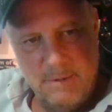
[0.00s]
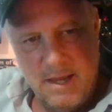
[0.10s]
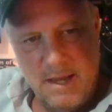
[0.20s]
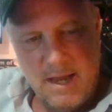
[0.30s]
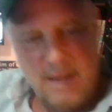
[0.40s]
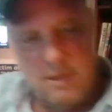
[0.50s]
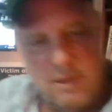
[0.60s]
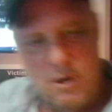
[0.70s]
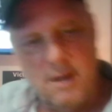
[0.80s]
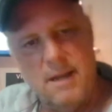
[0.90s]
I
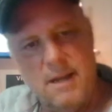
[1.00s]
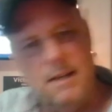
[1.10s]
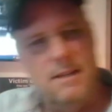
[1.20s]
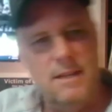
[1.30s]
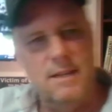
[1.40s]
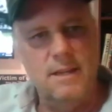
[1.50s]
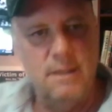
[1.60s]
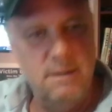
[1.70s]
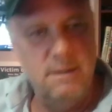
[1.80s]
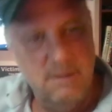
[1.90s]
thought I
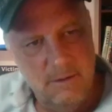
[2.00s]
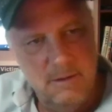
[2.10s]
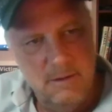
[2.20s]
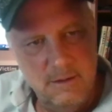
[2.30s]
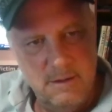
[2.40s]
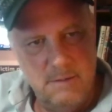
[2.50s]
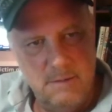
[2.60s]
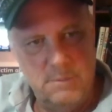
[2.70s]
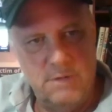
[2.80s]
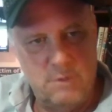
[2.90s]
did, but
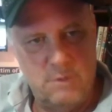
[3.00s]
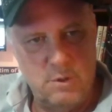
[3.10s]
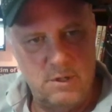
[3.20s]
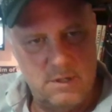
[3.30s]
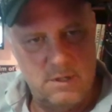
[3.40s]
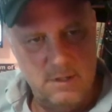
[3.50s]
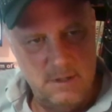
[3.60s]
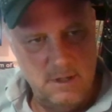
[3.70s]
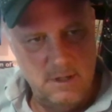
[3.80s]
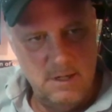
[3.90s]
of course,
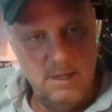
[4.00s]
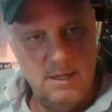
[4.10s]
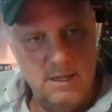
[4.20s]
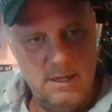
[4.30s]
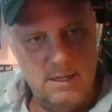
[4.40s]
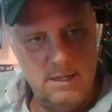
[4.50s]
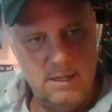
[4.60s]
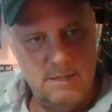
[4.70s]
I